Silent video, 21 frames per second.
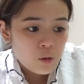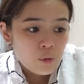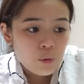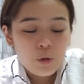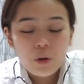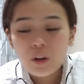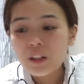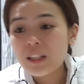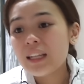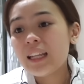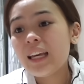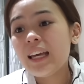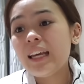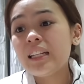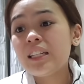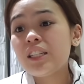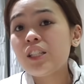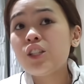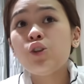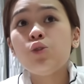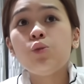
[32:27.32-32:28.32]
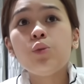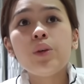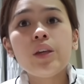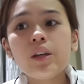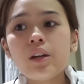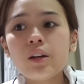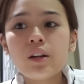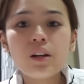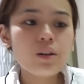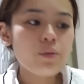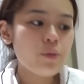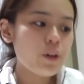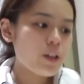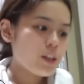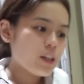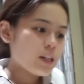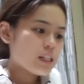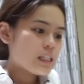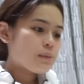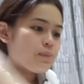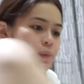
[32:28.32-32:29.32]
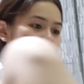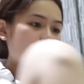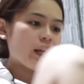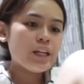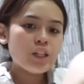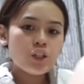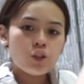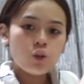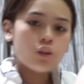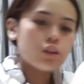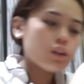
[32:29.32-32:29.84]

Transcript: We got an issue here with a spillage,